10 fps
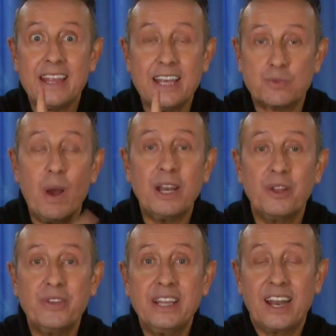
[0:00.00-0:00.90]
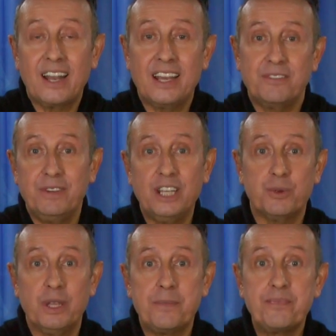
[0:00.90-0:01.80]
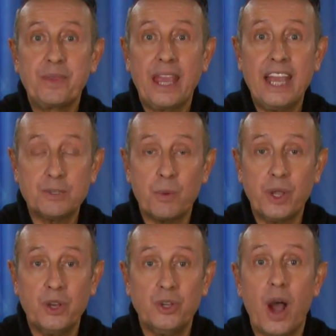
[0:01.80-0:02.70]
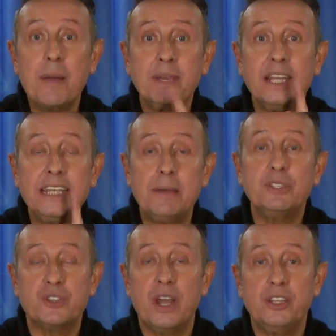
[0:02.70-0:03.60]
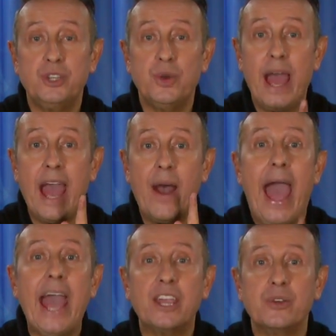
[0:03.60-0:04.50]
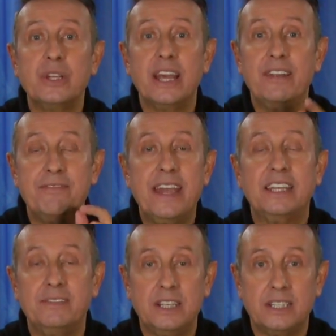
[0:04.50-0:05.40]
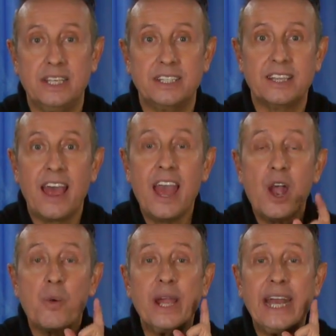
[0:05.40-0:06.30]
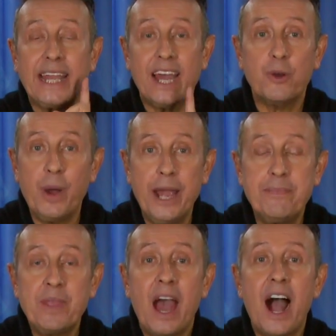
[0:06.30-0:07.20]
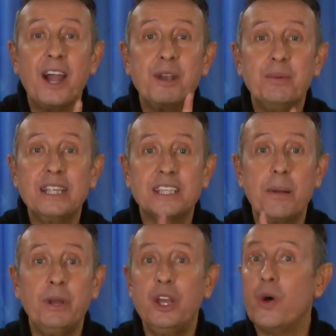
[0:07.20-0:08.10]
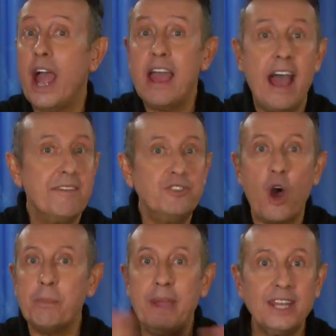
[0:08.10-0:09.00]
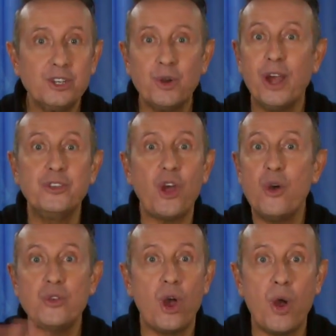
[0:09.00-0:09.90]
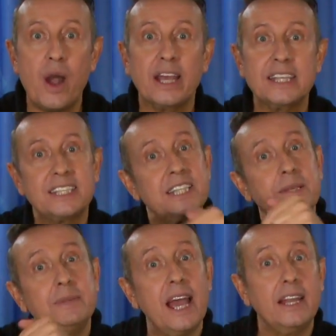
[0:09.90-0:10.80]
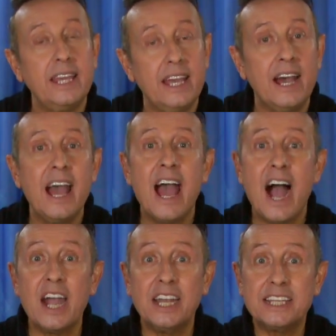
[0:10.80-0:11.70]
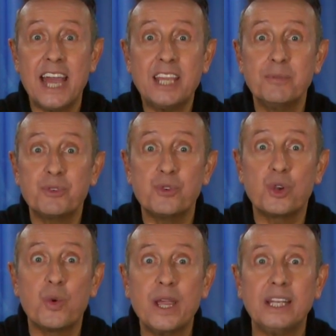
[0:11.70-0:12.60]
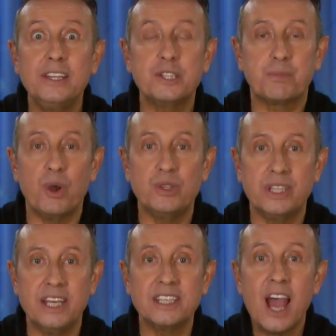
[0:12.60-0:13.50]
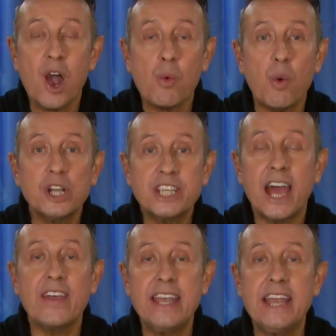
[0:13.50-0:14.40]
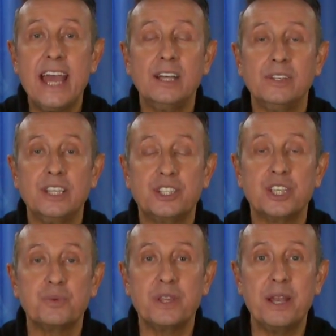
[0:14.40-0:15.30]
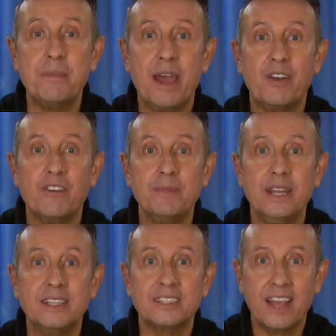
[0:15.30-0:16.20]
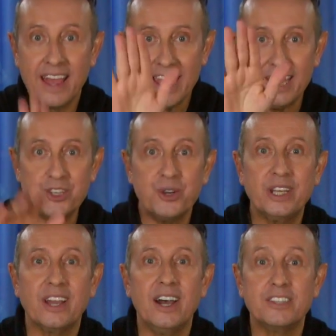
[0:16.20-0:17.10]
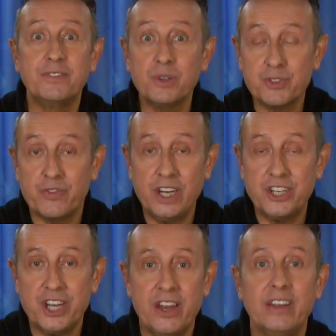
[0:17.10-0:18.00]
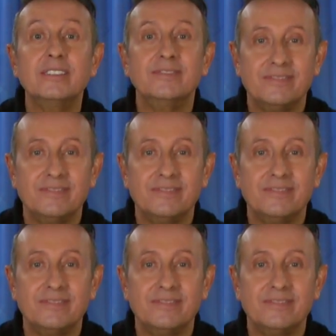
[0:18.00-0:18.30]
There's one little thing that I'd like to finish with. Here's what we're going to do. I'm going to demonstrate to you how accurate and effective this is. We're going to cut away. I'm going to bring somebody who I have not met, who I don't know. I'm going to sit them down here. I'm going to take them through quickly this process. Watch how they nail this just within a matter of minutes. Enjoy it, guys. Feel free to share it.